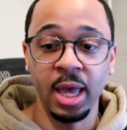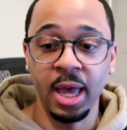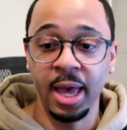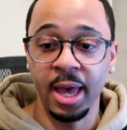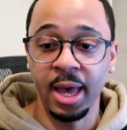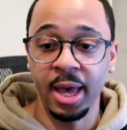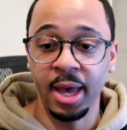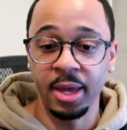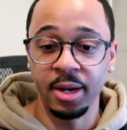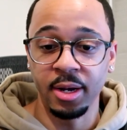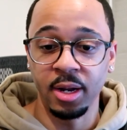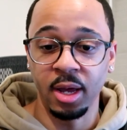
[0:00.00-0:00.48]

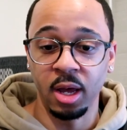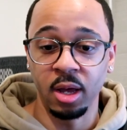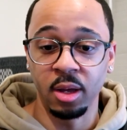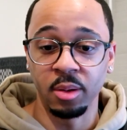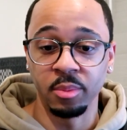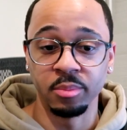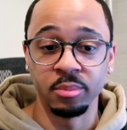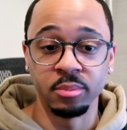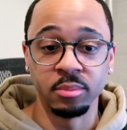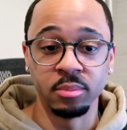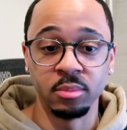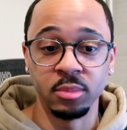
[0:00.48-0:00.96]

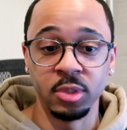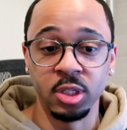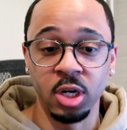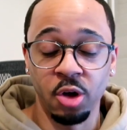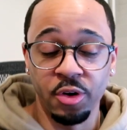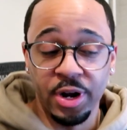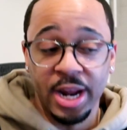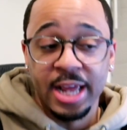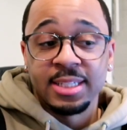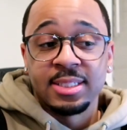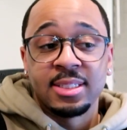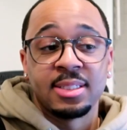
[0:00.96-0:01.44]
And, you
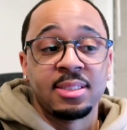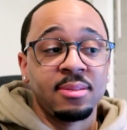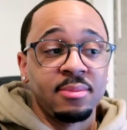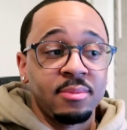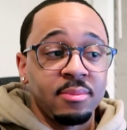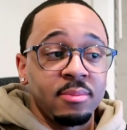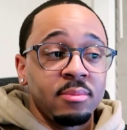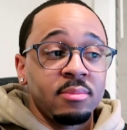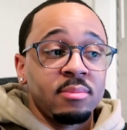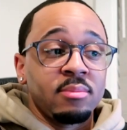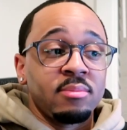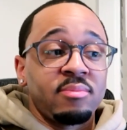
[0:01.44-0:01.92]
know, that's
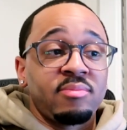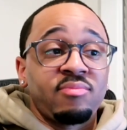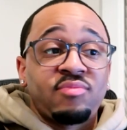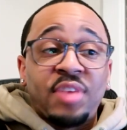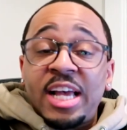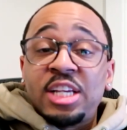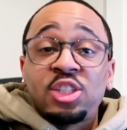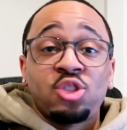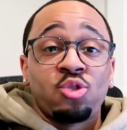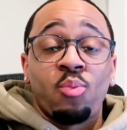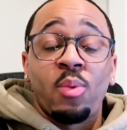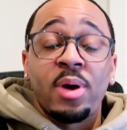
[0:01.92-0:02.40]

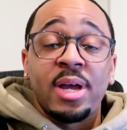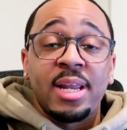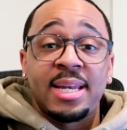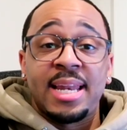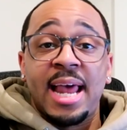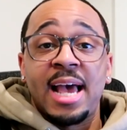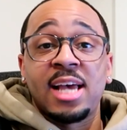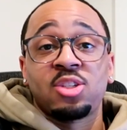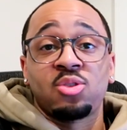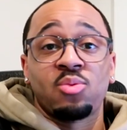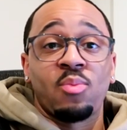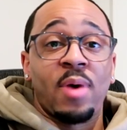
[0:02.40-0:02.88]
what
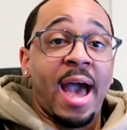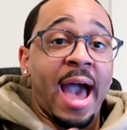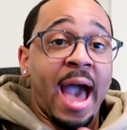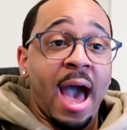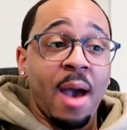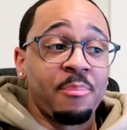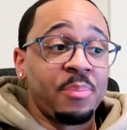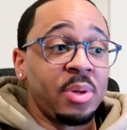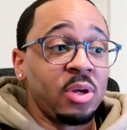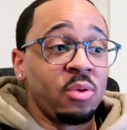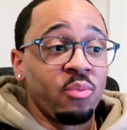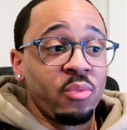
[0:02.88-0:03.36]

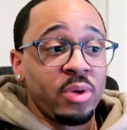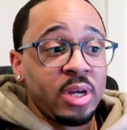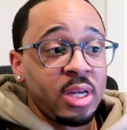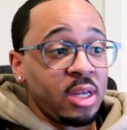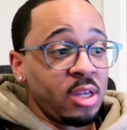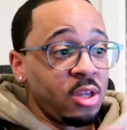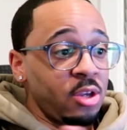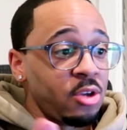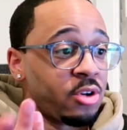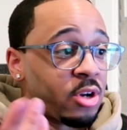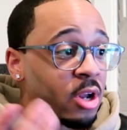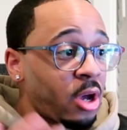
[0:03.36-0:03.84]
happened
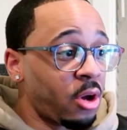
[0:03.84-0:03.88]
with, you